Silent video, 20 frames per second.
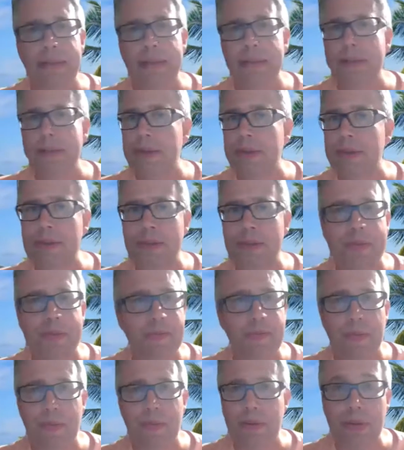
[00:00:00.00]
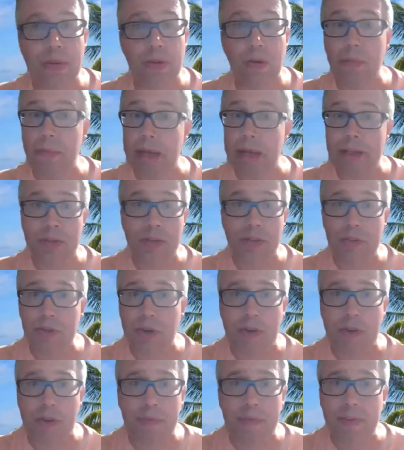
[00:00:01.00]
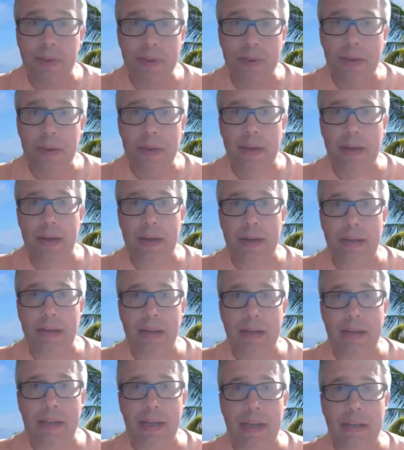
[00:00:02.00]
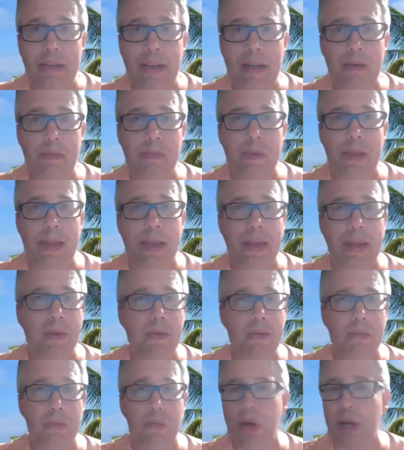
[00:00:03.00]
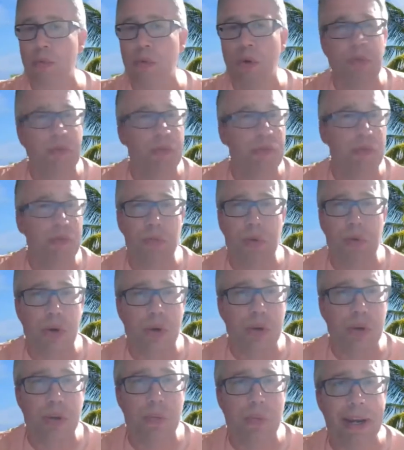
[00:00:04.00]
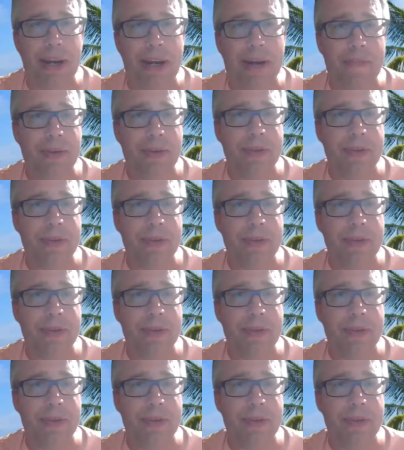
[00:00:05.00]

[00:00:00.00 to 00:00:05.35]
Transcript: You can use it for major stuff like that, like playing out What a Wonderful World or whatever.